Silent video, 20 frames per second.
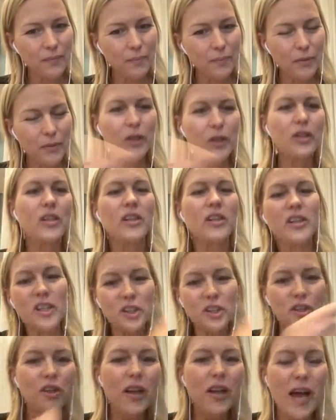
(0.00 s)
because the
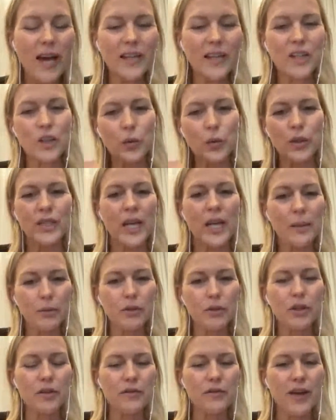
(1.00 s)
additional actors weren't
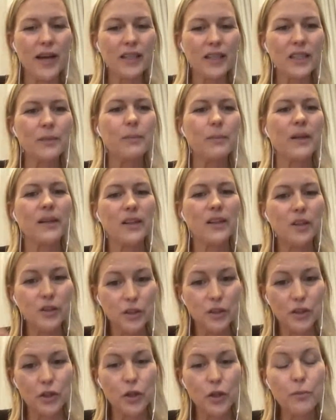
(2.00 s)
able to invest, but the
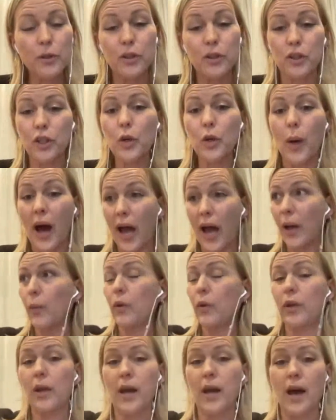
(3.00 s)
consumers knew, I
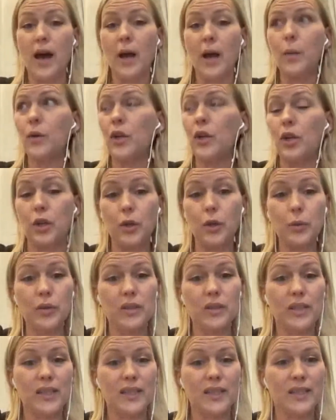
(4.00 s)
want to
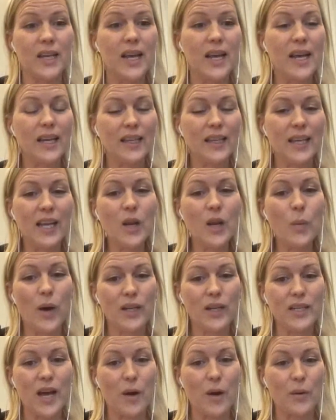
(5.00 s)
use this
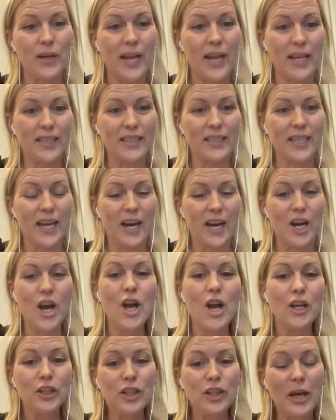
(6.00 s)
kilowatt hour next year,
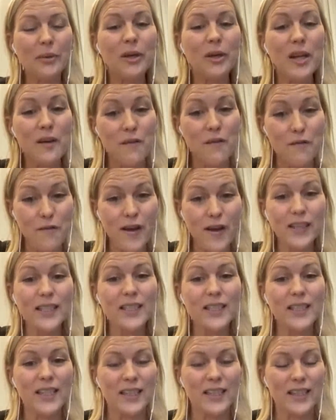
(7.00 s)
so I'm going to
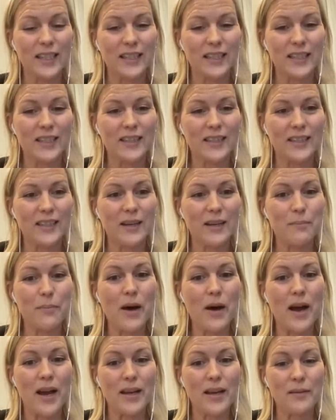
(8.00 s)
invest in this
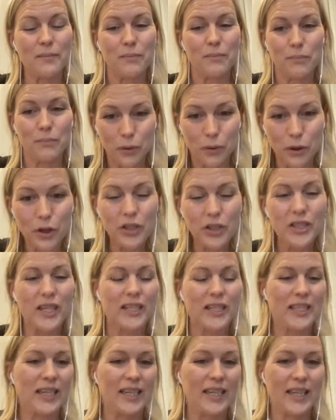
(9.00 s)
by
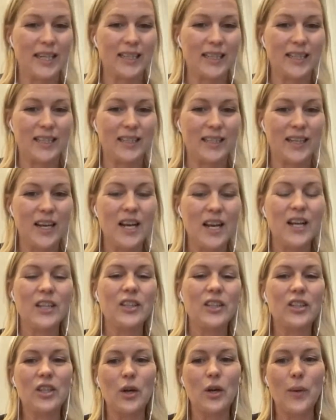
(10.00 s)
purchasing this,
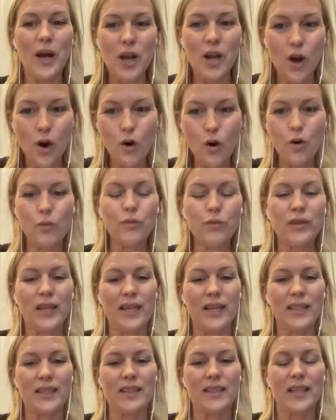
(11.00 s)
so I own
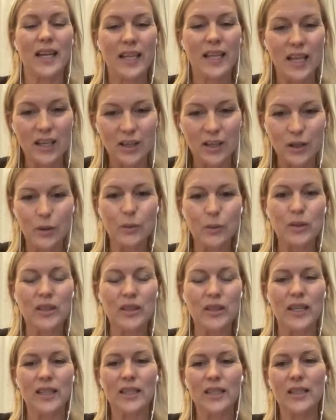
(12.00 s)
this and I can use
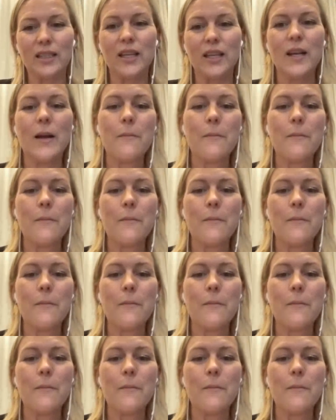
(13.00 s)
this.